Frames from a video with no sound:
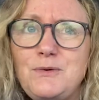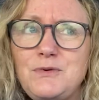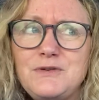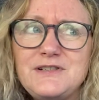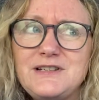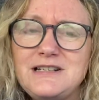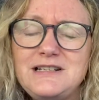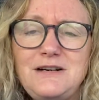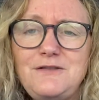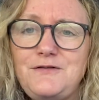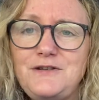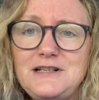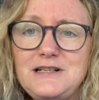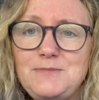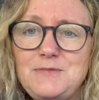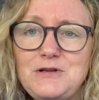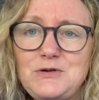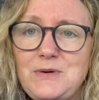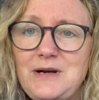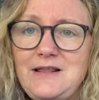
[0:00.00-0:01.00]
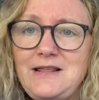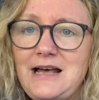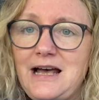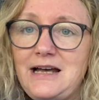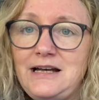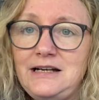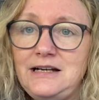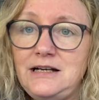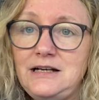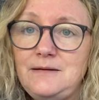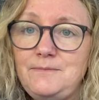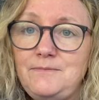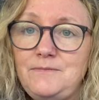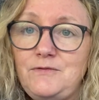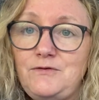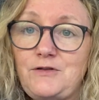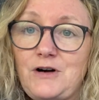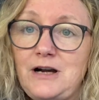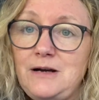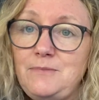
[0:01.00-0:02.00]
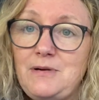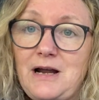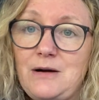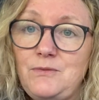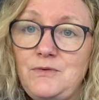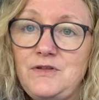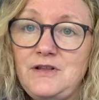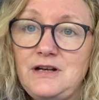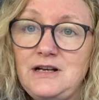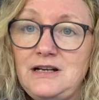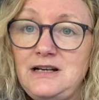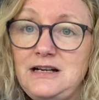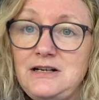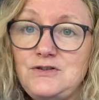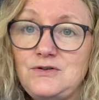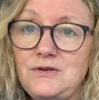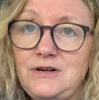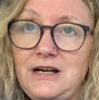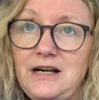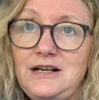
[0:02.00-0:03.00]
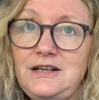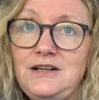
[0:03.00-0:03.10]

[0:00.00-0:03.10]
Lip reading: what's the difference between that and a frying pan with a lid on it,